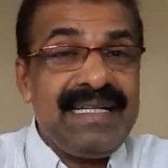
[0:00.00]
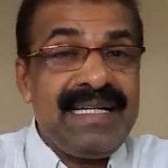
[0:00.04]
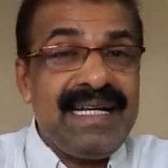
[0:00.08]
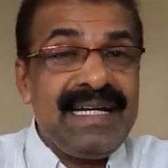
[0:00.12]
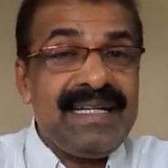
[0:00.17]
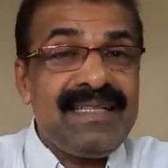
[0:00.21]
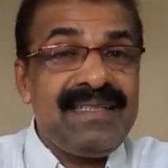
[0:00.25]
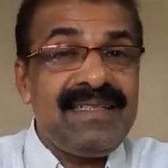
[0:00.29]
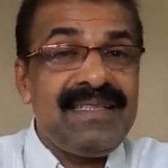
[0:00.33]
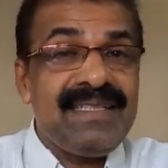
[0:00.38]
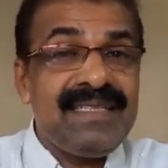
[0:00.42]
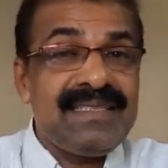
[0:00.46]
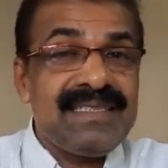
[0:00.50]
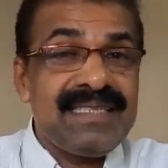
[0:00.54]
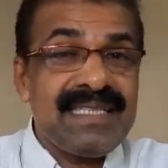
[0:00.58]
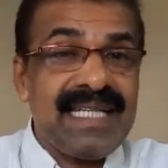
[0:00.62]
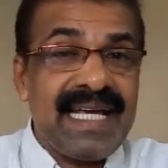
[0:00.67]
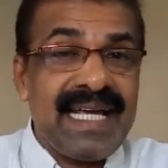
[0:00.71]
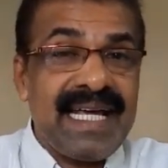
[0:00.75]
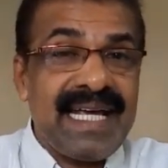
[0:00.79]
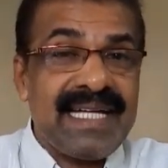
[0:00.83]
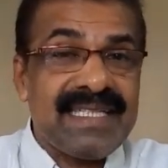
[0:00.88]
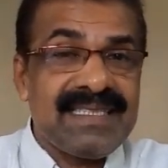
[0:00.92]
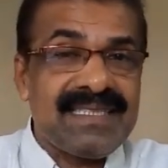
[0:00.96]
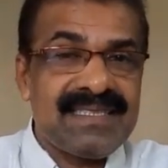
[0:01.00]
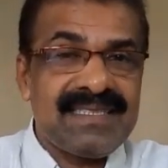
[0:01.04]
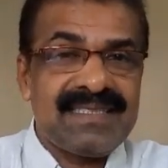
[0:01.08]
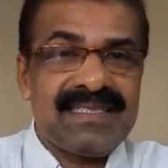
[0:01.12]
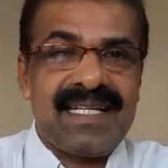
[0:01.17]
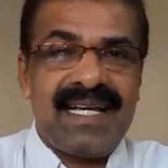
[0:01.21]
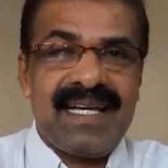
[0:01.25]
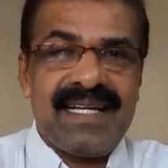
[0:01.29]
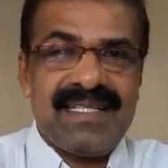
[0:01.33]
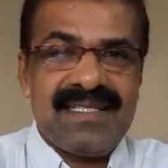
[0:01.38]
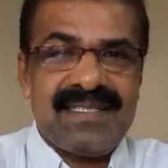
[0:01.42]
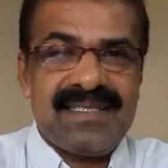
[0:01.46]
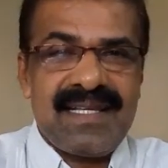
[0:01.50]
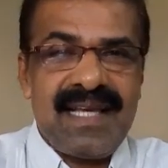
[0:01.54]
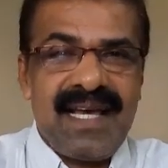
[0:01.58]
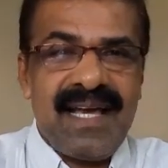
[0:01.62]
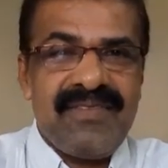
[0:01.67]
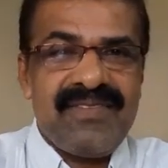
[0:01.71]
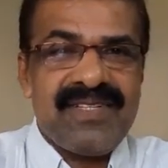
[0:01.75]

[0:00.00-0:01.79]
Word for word: did this exercise.